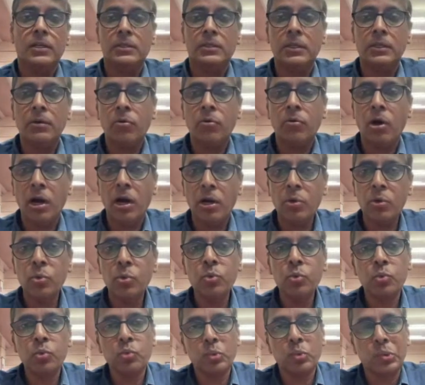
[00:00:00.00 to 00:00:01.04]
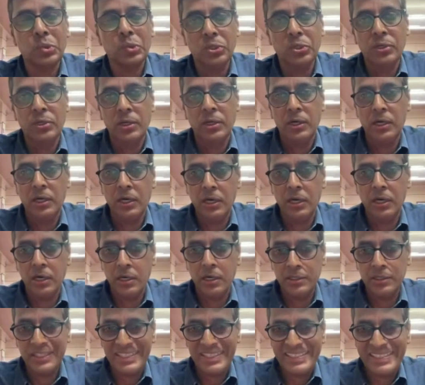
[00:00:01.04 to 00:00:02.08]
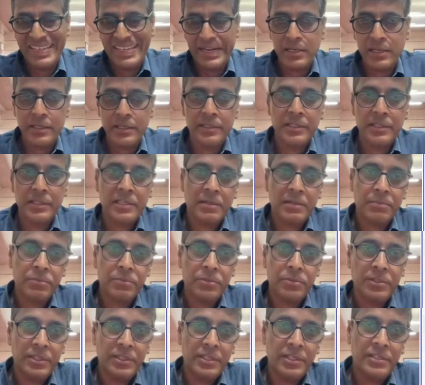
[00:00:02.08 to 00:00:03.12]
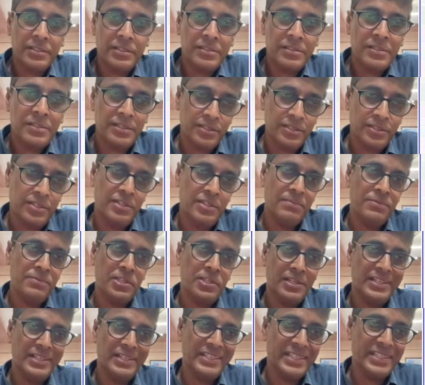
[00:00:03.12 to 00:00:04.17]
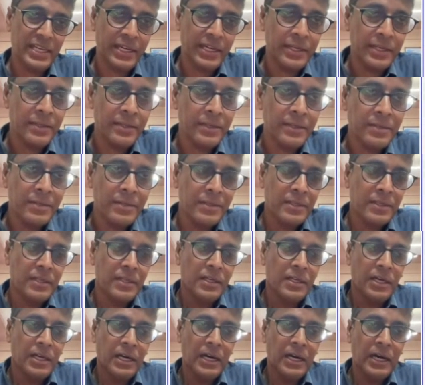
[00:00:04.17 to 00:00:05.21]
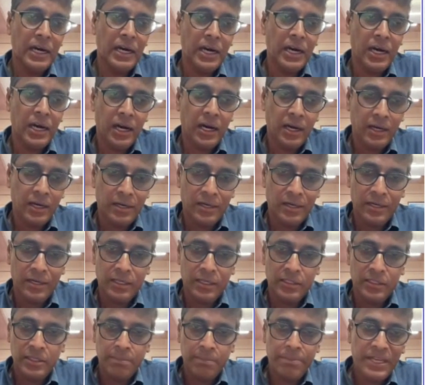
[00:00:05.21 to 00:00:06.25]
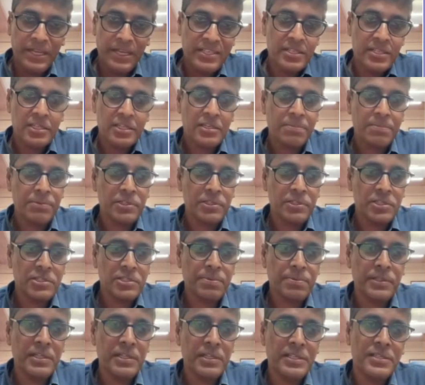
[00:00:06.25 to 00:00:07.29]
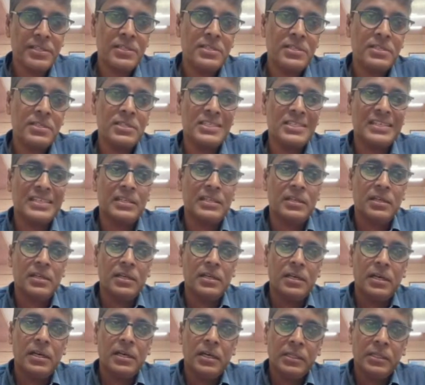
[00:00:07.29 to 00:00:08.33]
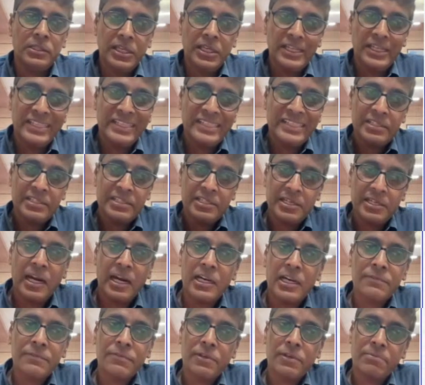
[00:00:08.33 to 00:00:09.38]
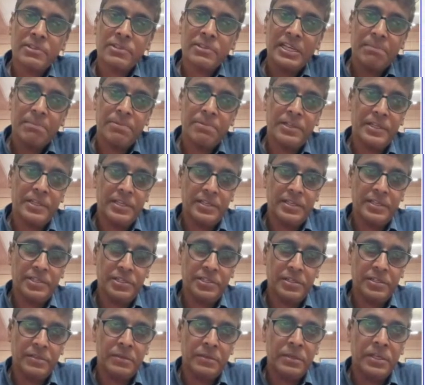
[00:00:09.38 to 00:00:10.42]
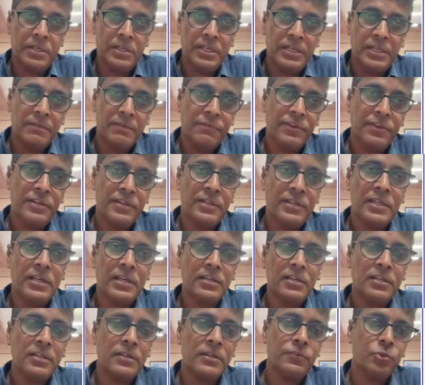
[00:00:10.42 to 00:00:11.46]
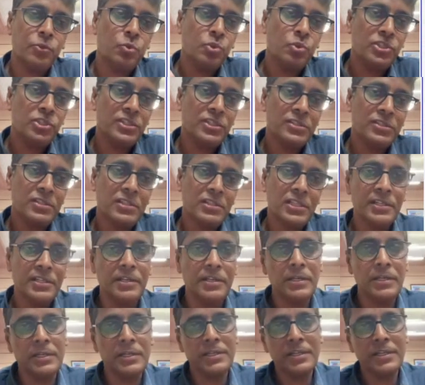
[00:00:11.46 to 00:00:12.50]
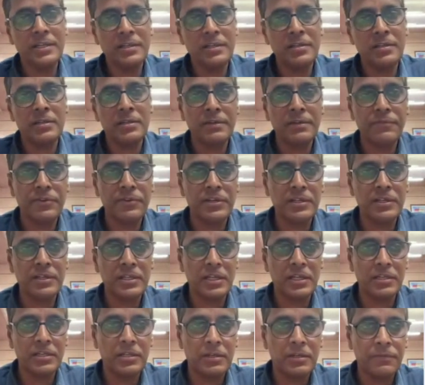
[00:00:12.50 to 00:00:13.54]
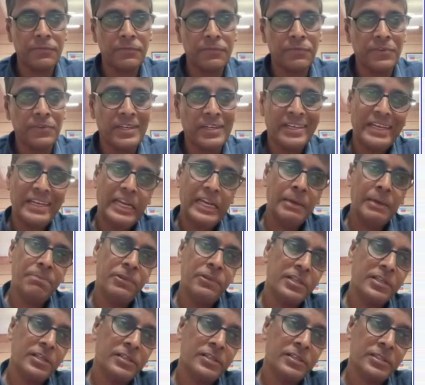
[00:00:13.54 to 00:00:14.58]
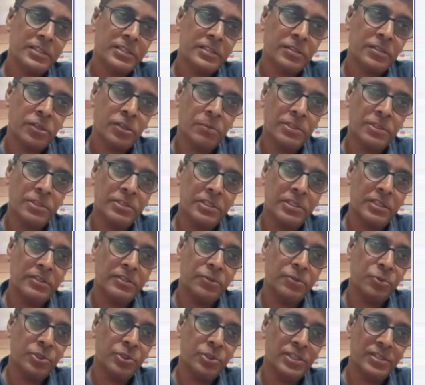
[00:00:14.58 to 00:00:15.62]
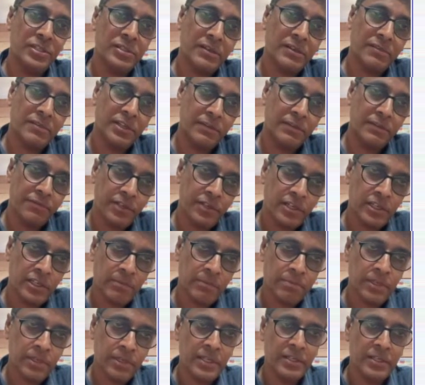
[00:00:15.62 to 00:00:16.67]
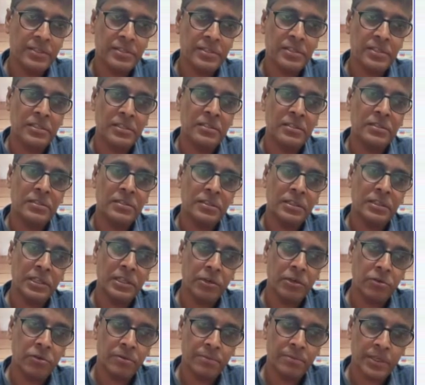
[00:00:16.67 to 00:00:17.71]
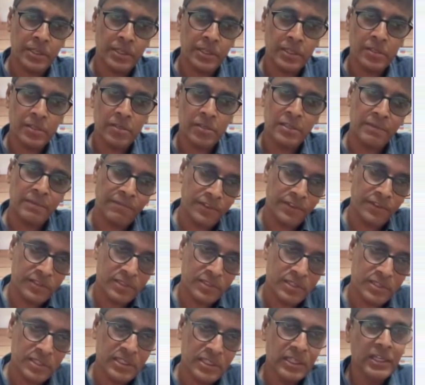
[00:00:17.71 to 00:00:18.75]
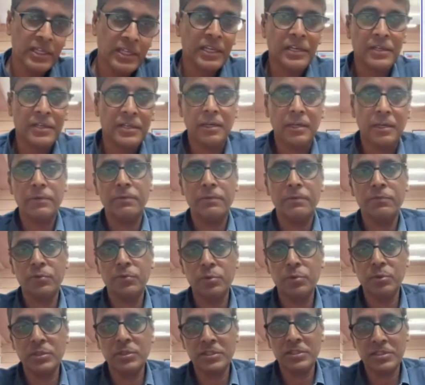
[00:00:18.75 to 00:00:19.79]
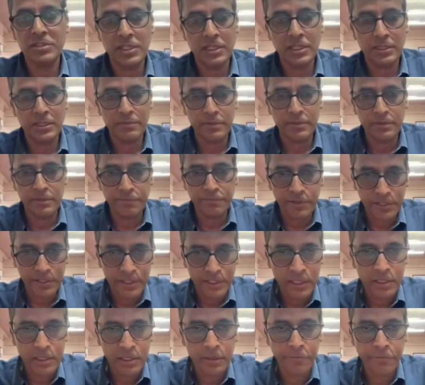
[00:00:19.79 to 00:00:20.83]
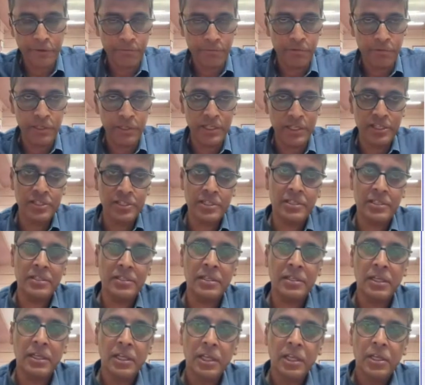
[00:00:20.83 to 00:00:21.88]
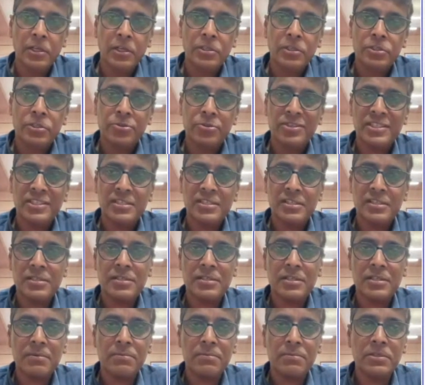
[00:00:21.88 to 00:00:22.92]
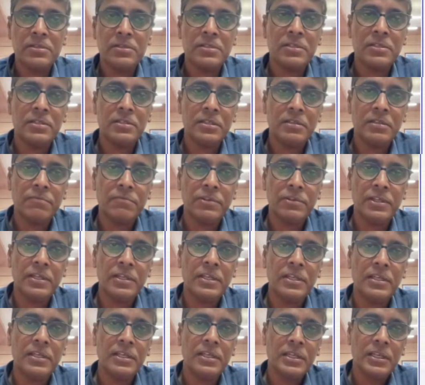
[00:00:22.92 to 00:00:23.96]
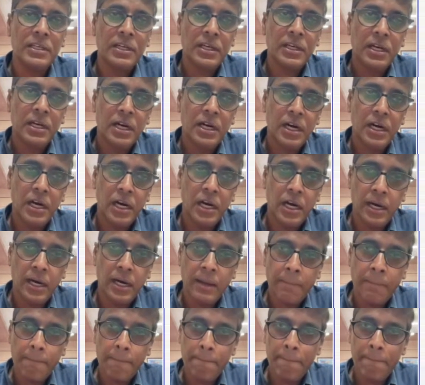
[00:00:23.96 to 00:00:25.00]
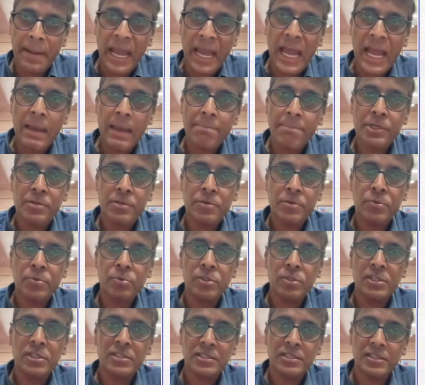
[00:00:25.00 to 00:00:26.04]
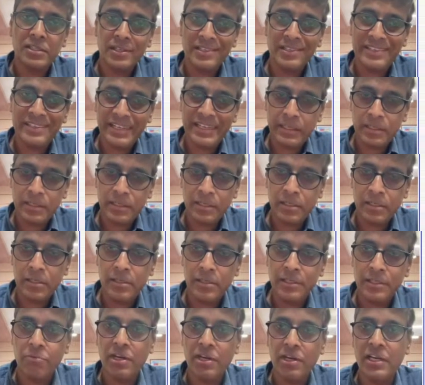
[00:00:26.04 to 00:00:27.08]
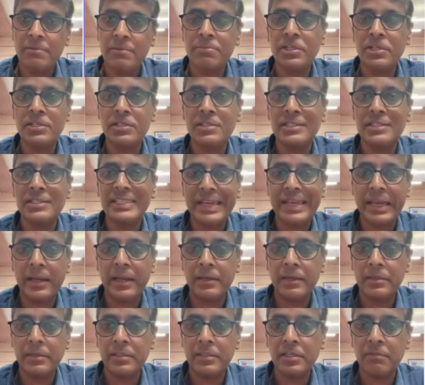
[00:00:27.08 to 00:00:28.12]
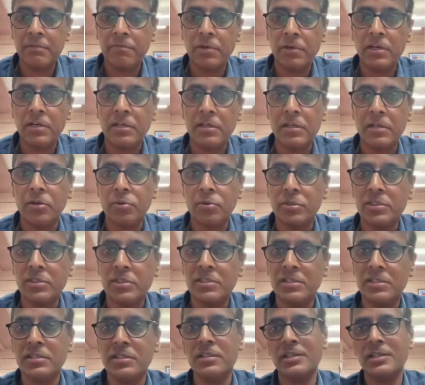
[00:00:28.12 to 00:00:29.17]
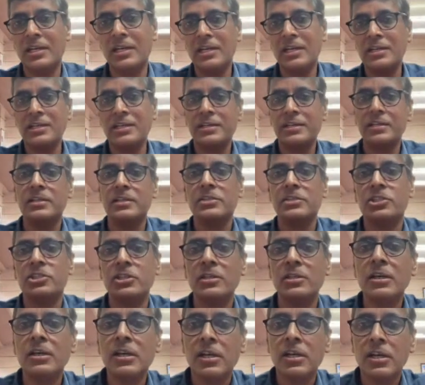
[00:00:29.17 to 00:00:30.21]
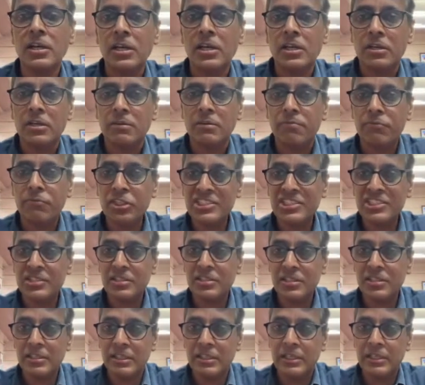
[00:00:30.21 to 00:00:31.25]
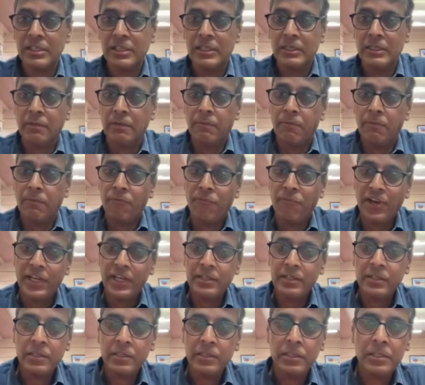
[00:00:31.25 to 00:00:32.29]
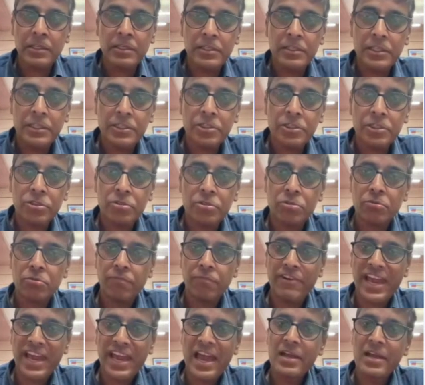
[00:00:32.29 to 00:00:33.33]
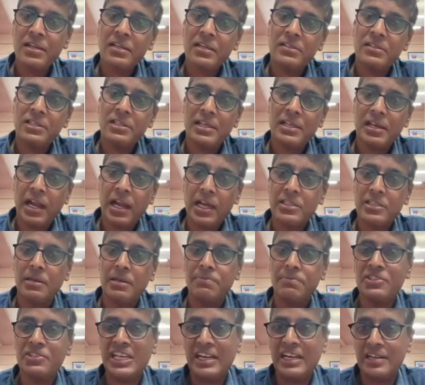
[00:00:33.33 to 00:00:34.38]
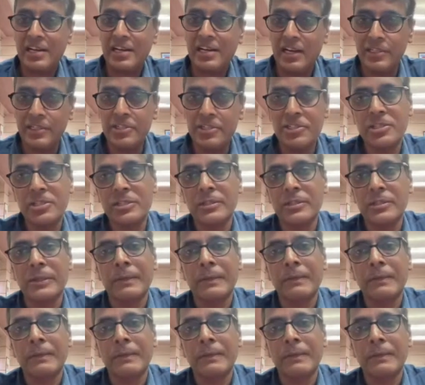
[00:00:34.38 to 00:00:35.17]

Now, how the satellite communication systems are designed? The basic principle is it starts from the application. A different kind of users, they dictate different kind of application. Commercial users have a different application. Government or defense type of users, they have a different kind of application. So as a system engineer, we map it to the certain technical requirements and then work out the certain architecture, which finally leads to various class of satellites.